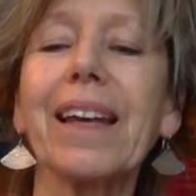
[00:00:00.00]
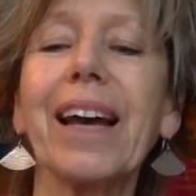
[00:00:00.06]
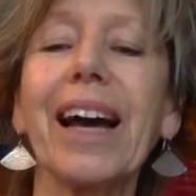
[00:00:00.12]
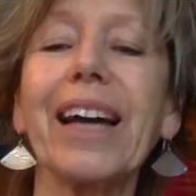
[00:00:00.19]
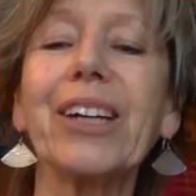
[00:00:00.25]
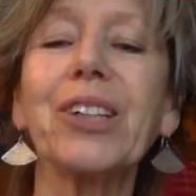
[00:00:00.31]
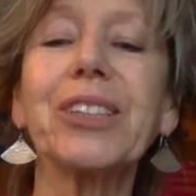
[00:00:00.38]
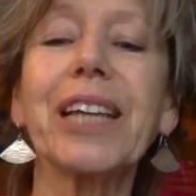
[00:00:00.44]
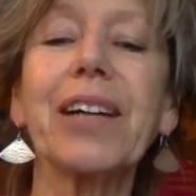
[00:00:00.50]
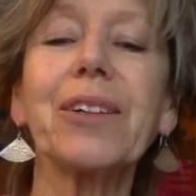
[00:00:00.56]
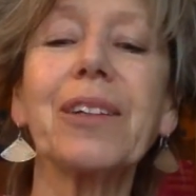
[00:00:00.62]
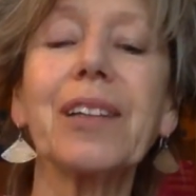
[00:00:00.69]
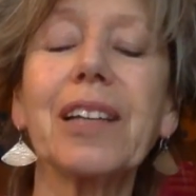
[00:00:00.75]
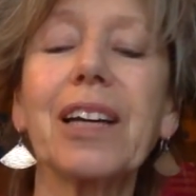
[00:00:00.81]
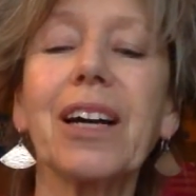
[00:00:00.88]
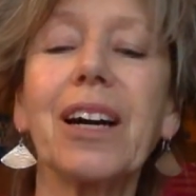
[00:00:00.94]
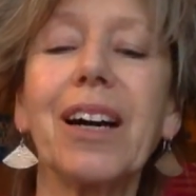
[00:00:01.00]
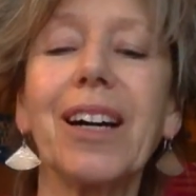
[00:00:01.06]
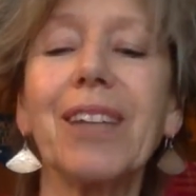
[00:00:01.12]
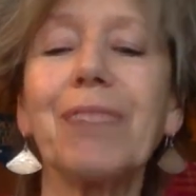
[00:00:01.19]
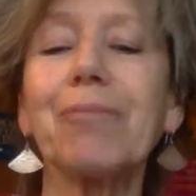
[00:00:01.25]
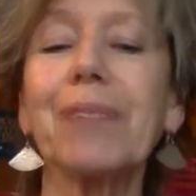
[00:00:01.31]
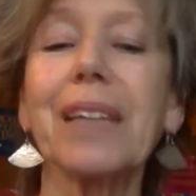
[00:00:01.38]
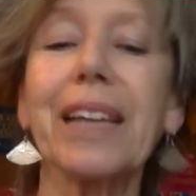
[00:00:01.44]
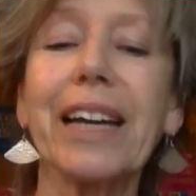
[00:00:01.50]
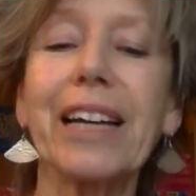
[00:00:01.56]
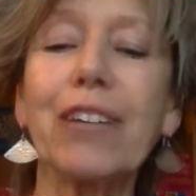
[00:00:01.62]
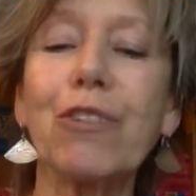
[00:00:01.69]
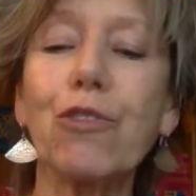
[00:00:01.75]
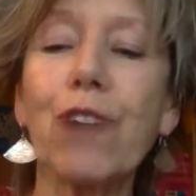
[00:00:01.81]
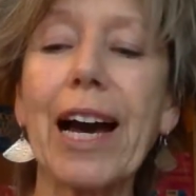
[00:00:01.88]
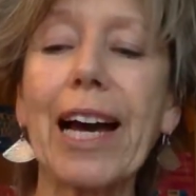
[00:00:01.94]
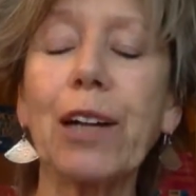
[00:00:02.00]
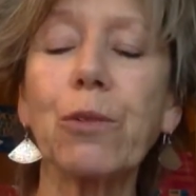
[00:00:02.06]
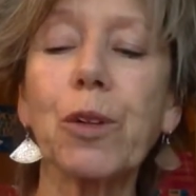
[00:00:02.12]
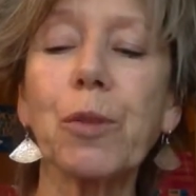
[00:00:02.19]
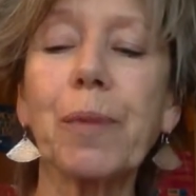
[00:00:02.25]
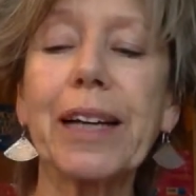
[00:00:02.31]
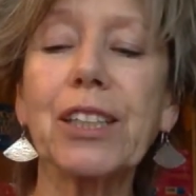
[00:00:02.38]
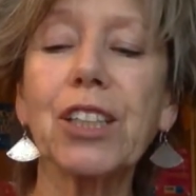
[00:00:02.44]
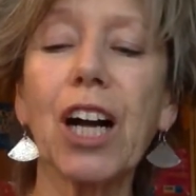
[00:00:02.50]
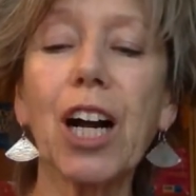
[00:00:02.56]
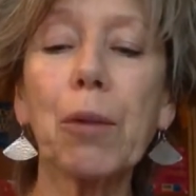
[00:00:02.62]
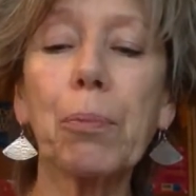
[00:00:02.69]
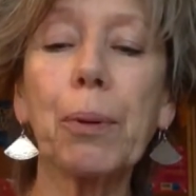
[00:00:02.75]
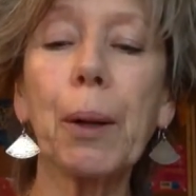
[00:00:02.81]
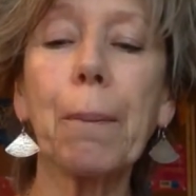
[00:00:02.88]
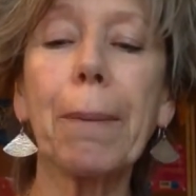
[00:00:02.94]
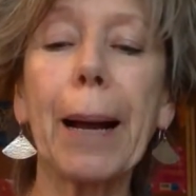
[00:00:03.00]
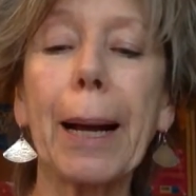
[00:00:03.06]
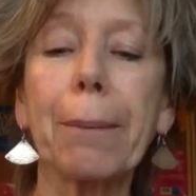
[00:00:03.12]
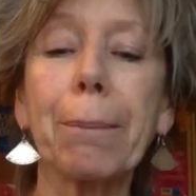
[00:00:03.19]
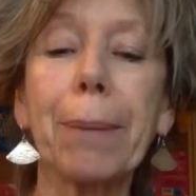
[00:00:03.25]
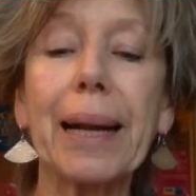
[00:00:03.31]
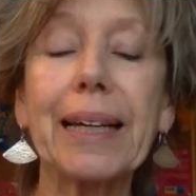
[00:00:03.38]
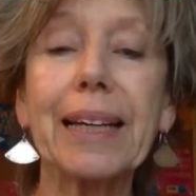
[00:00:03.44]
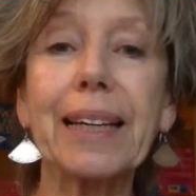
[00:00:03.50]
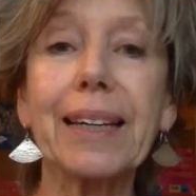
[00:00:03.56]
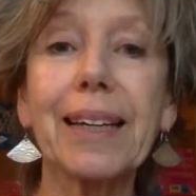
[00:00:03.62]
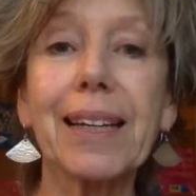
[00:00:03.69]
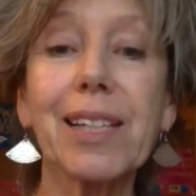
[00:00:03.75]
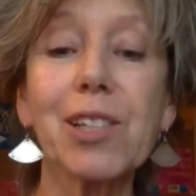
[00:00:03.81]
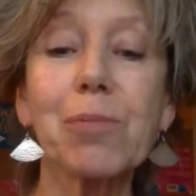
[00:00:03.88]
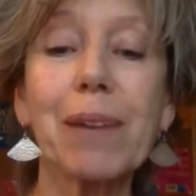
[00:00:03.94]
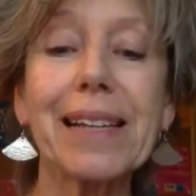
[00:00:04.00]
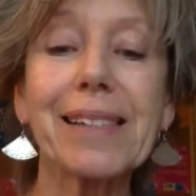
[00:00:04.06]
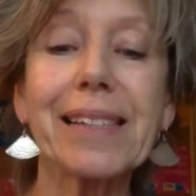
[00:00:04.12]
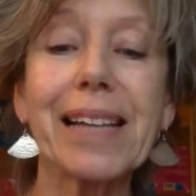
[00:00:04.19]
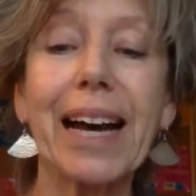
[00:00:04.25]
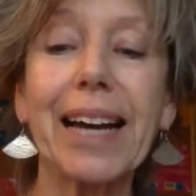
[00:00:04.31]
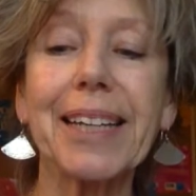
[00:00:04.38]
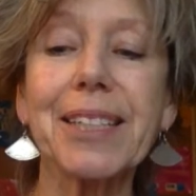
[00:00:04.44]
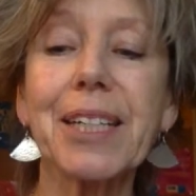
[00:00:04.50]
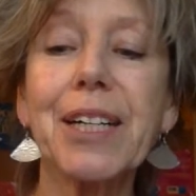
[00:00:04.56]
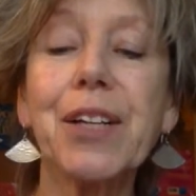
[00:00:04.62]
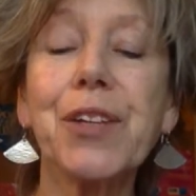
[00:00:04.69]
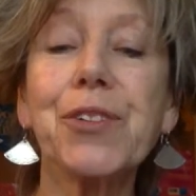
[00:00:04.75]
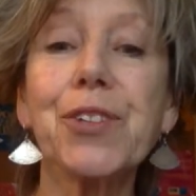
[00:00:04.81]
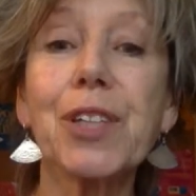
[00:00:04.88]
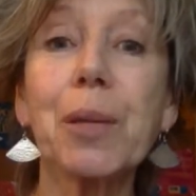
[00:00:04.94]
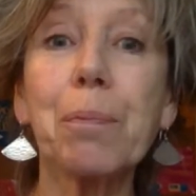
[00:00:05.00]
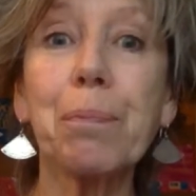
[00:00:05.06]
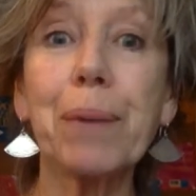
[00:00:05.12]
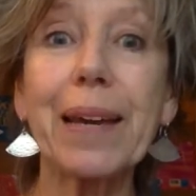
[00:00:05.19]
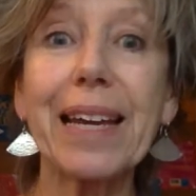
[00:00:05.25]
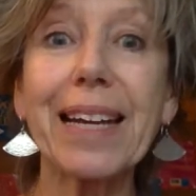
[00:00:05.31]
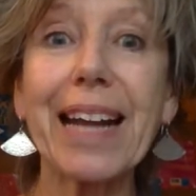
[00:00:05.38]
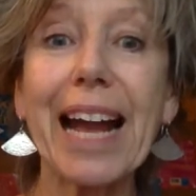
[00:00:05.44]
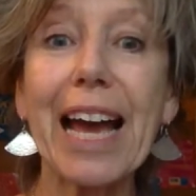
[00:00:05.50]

I got out of the car and ran with my dark blue bag banging against my side to the big,